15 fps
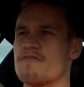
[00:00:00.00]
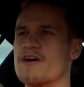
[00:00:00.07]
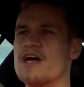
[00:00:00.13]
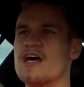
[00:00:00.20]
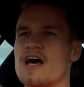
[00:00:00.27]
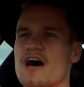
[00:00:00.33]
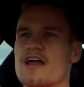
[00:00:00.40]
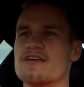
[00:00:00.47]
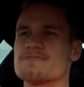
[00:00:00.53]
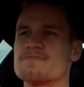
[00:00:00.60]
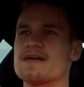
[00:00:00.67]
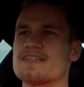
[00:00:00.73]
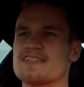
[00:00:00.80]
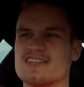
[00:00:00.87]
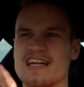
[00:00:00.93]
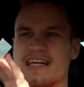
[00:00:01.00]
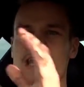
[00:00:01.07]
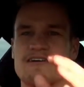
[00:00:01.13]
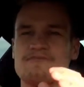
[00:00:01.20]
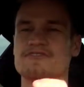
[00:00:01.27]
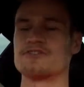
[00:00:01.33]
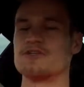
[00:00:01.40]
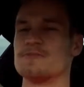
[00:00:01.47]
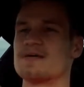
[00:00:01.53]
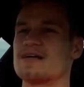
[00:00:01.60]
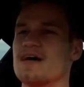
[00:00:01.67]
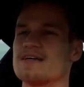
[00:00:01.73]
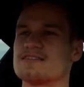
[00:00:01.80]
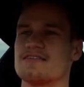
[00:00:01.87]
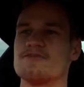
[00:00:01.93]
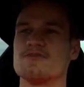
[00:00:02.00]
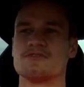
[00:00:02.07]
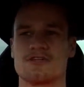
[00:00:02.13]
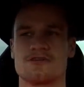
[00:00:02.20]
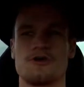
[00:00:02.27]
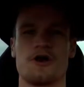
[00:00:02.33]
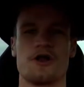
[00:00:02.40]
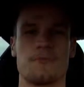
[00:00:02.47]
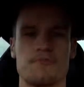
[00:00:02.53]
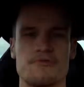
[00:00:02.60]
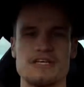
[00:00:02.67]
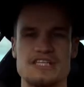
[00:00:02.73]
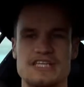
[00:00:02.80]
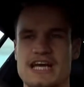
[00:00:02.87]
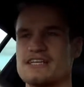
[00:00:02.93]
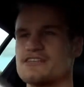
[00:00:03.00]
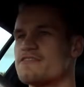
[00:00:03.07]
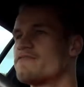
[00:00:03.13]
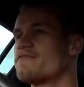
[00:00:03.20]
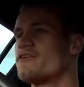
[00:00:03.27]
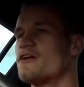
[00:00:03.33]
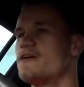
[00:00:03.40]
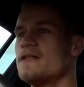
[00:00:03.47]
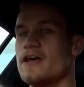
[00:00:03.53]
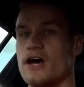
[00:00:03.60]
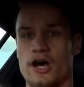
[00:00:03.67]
and as much as I love supercars, I've also got an appreciation for